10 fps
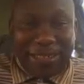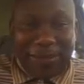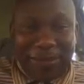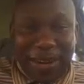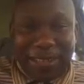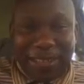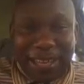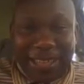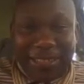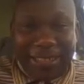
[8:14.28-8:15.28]
is one hundred
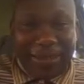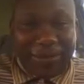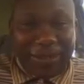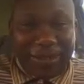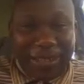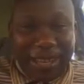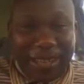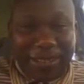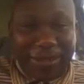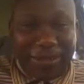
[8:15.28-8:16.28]
ninety-seven
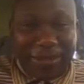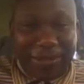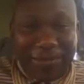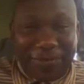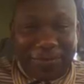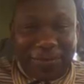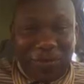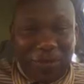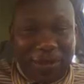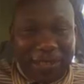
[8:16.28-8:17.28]
dollars, you know,
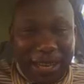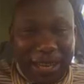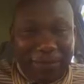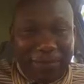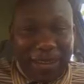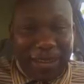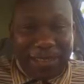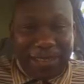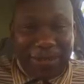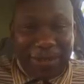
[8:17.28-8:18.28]
one time,
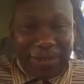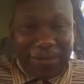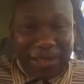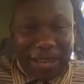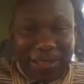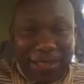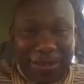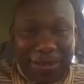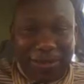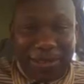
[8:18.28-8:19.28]
and it's going to
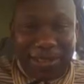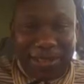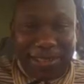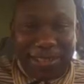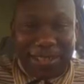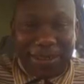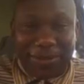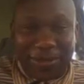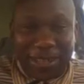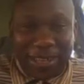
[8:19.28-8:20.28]
downsell to
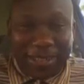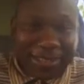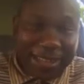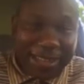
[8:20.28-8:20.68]
sixty-seven dollars.